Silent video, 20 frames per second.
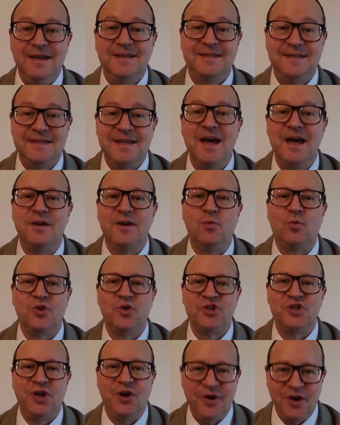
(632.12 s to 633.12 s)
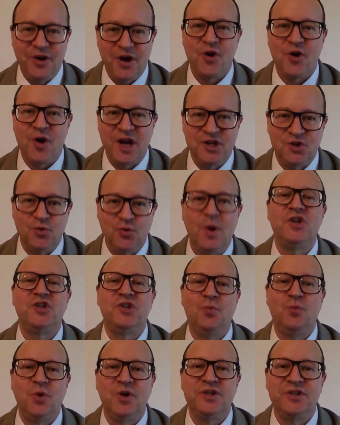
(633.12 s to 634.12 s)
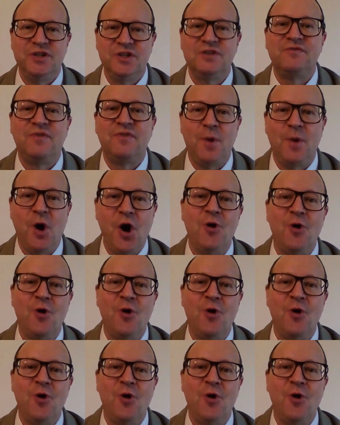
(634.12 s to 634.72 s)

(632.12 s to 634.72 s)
Instead, we're sharing our graduation wishes from